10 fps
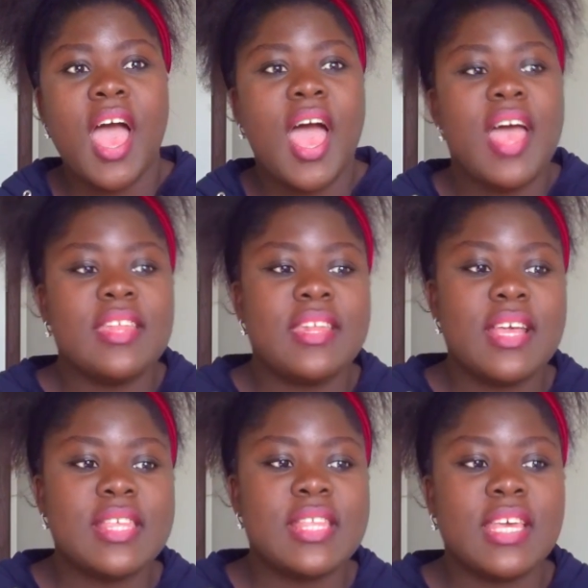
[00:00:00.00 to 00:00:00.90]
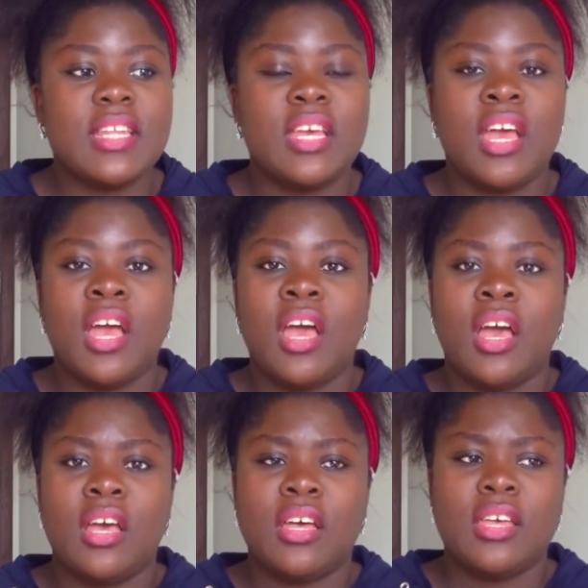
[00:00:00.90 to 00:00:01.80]
And the next thing,
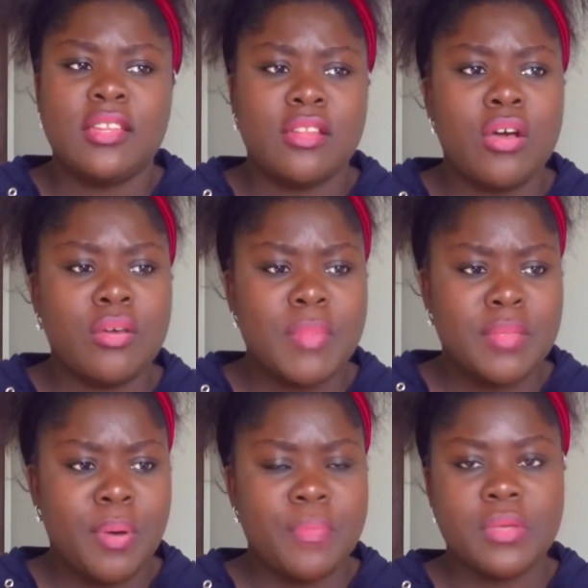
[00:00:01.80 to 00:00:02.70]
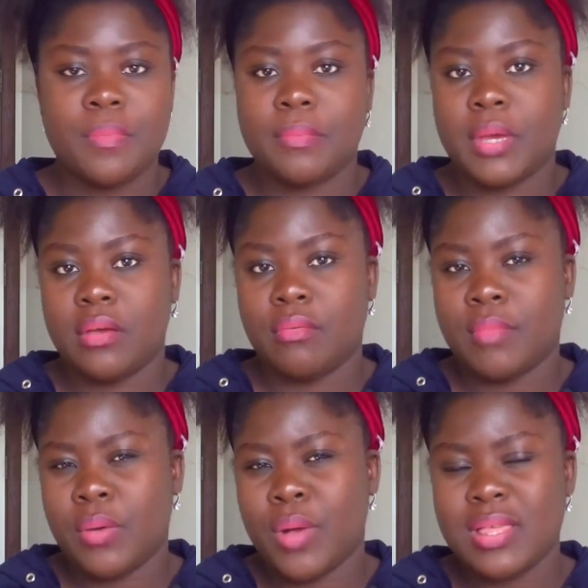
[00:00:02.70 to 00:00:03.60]
a document pops up on
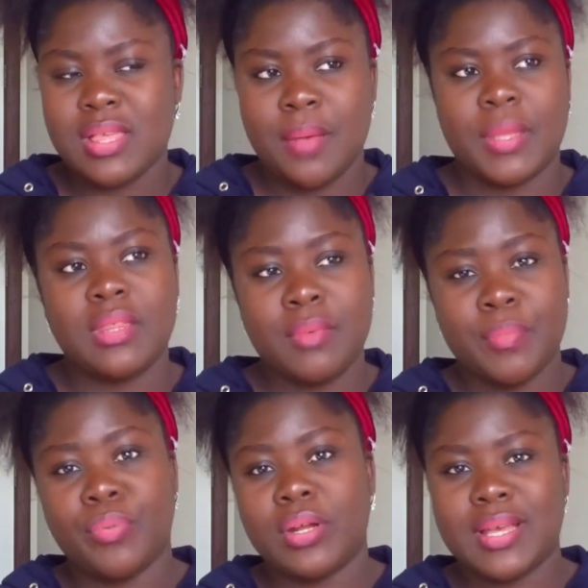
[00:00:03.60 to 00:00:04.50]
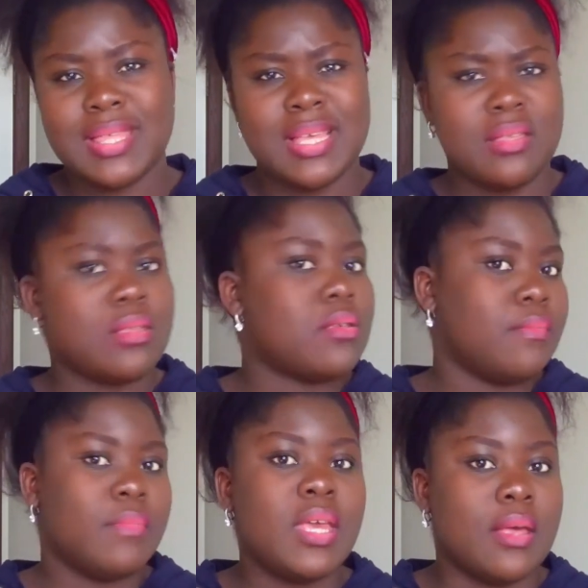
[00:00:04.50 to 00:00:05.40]
my WhatsApp. I think my brother sent it to
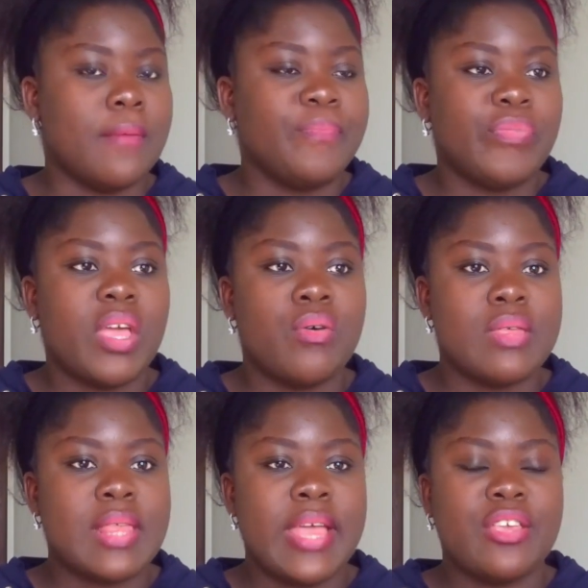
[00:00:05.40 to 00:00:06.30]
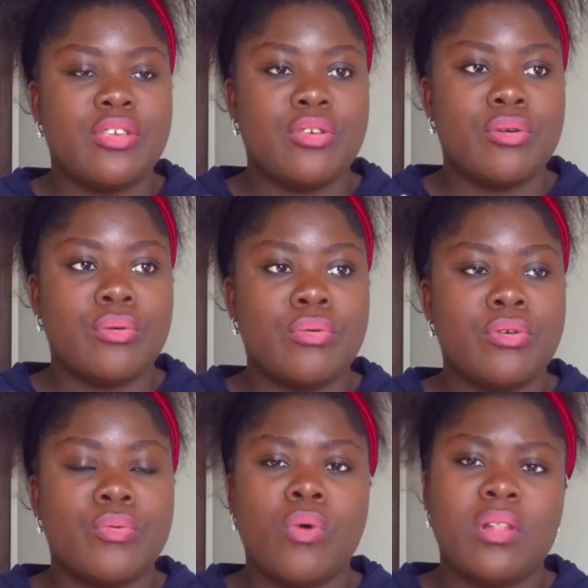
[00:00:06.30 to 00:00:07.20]
me. I was like,
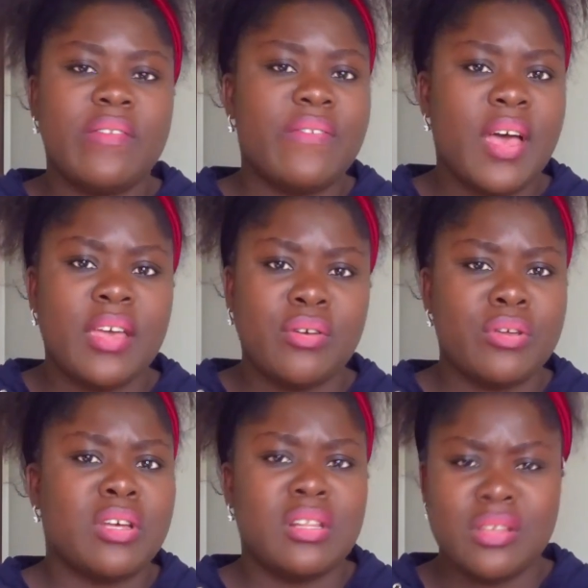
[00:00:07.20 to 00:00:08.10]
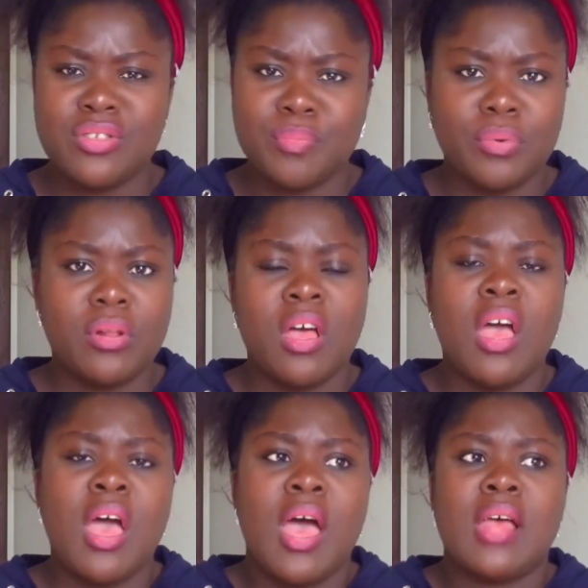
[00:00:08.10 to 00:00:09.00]
you qualified or you're eligible,
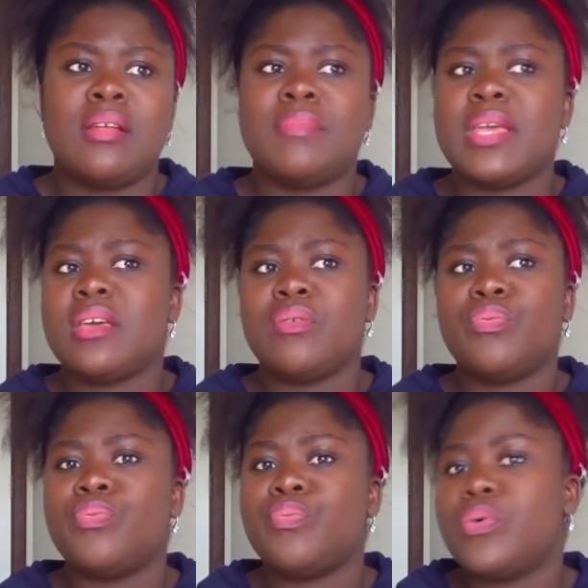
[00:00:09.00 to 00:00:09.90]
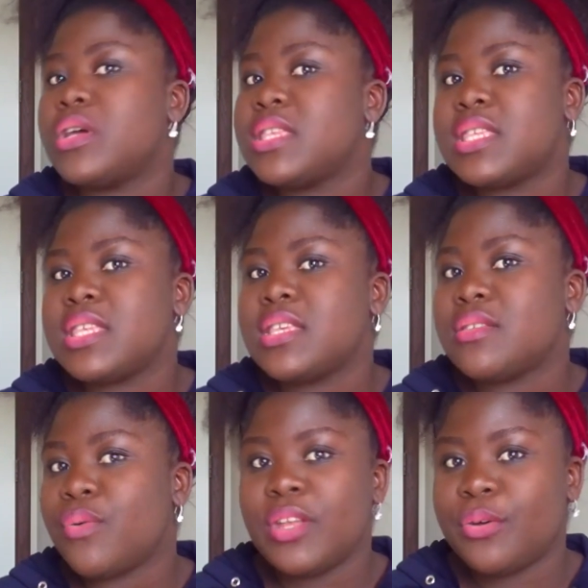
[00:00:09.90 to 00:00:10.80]
and I'm like, what is
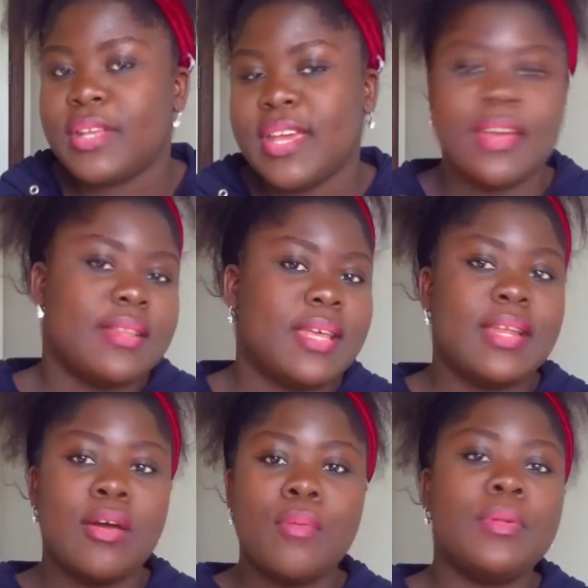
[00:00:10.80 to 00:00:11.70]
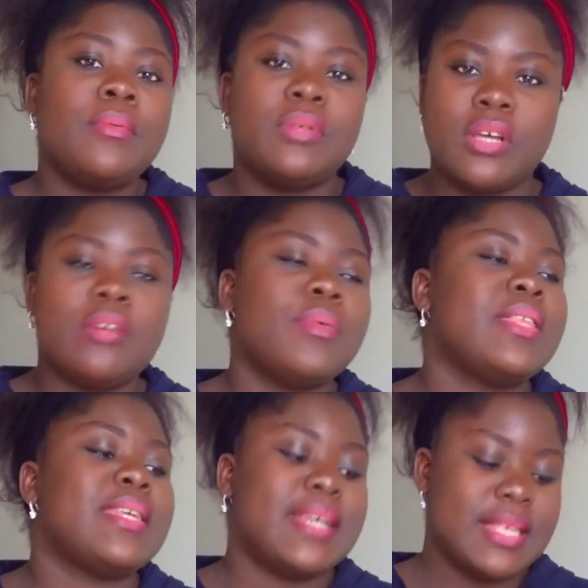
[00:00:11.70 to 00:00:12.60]
going on here? Then I open up the
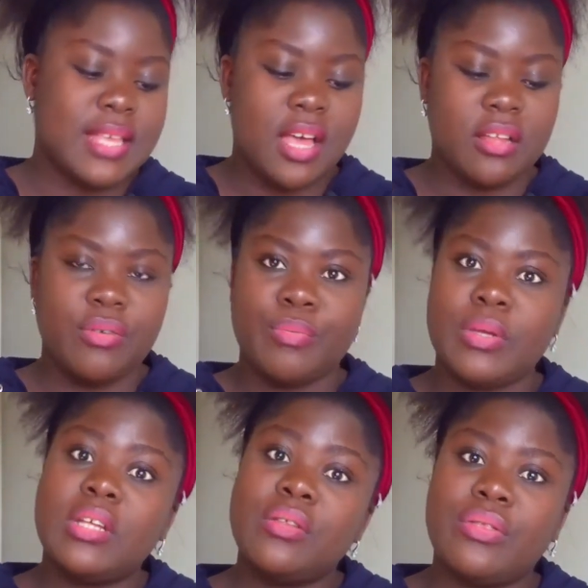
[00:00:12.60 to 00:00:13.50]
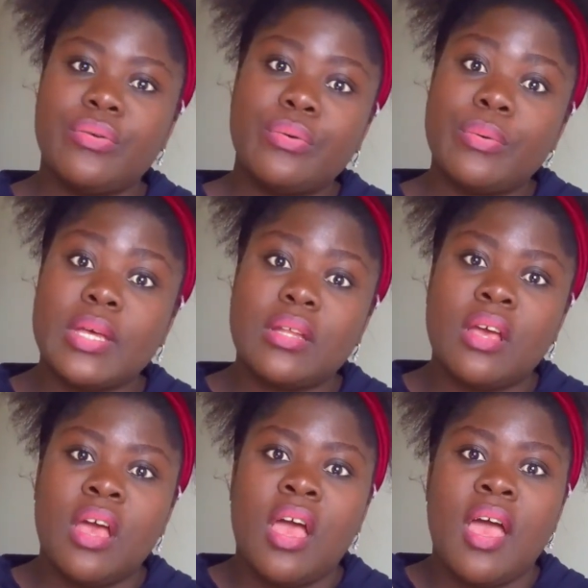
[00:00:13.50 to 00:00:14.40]
document and I start reading through it,
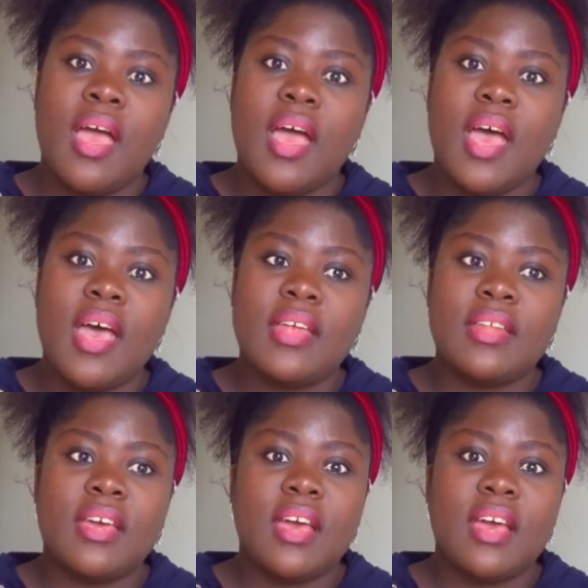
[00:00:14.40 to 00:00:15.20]
and